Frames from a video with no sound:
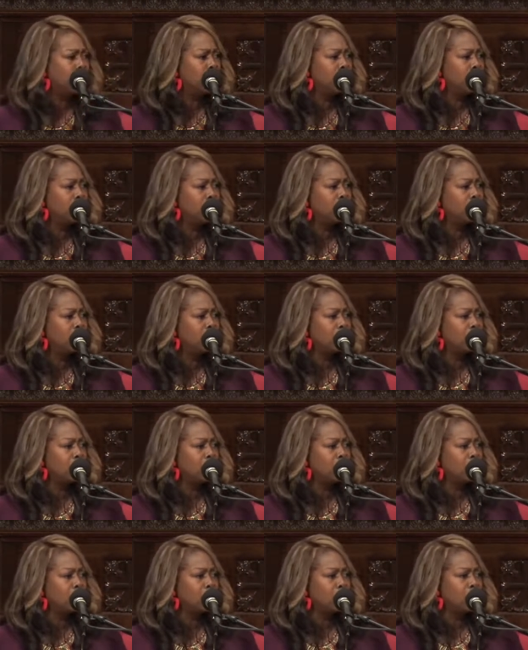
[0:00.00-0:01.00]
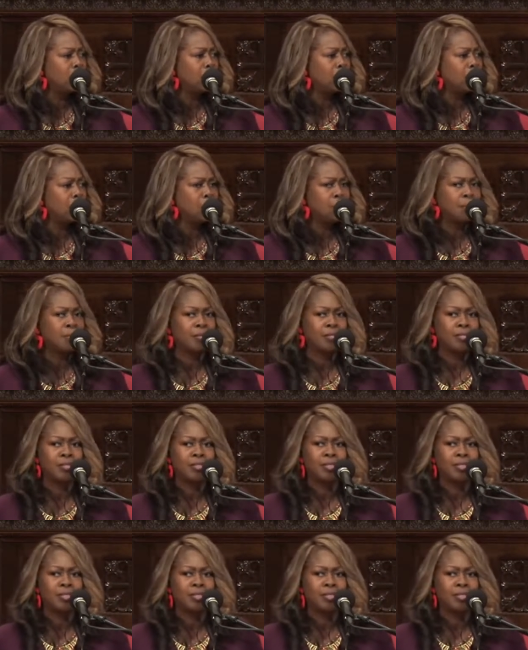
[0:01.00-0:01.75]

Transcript: (no one is talking)